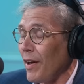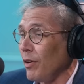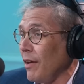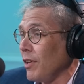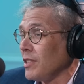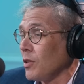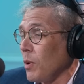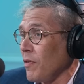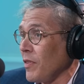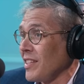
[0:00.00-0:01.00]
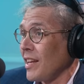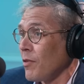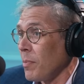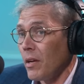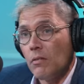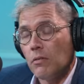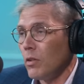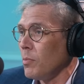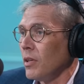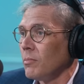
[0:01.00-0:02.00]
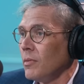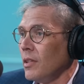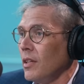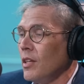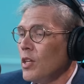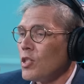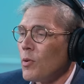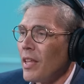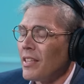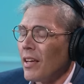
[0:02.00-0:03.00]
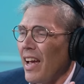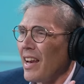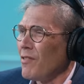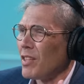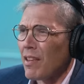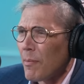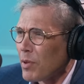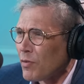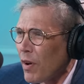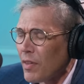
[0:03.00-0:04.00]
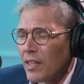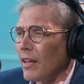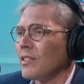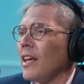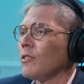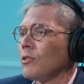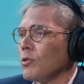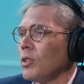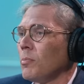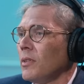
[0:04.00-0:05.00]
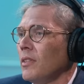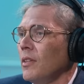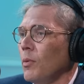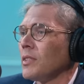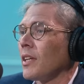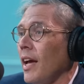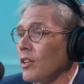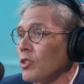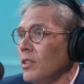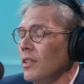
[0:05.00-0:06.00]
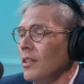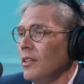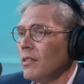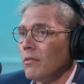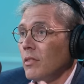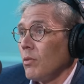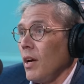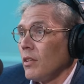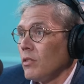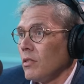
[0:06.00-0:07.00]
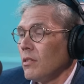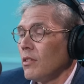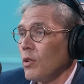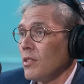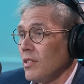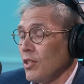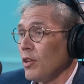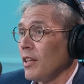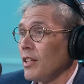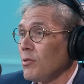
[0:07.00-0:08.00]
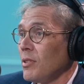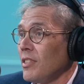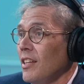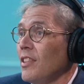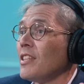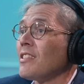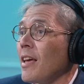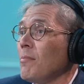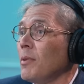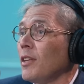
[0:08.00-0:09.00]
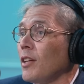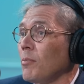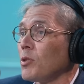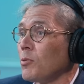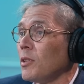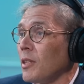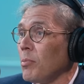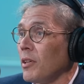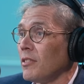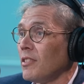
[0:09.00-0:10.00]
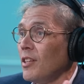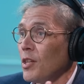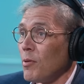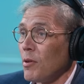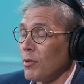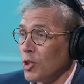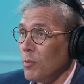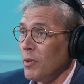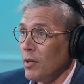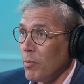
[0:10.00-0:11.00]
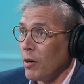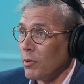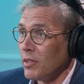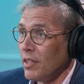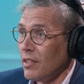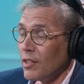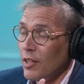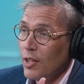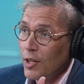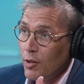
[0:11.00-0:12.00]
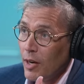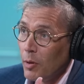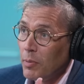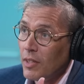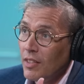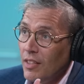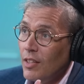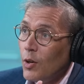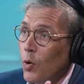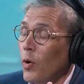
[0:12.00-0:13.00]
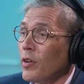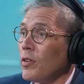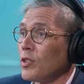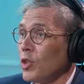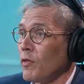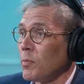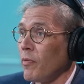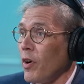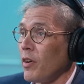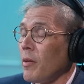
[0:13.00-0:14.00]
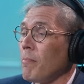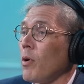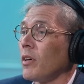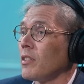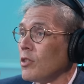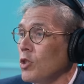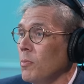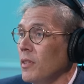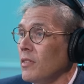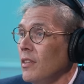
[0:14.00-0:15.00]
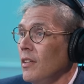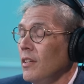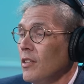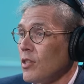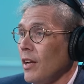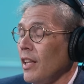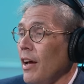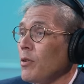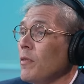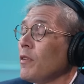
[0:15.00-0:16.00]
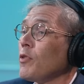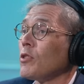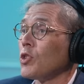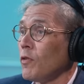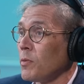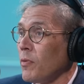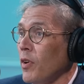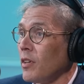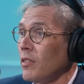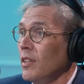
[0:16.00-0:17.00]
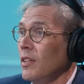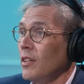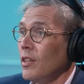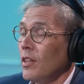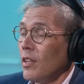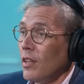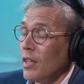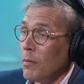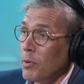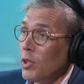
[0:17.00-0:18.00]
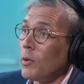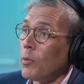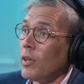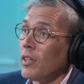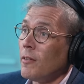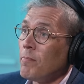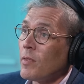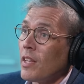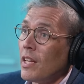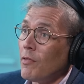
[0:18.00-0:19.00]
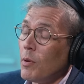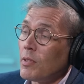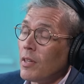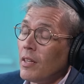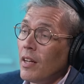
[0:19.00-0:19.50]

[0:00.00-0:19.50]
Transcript: I only have less than 25 deals, I never pay you? No problem. So they say, and even the top does five towns too cheap. What's the catch? There's no catch because you know what the answer is. There's 10 million commercial real estate players. You're either a GP, you buy real estate, you're an LP, or you're a service provider that markets the GPs. So I allow you, even if you're a service provider, the building we're in, if there was a,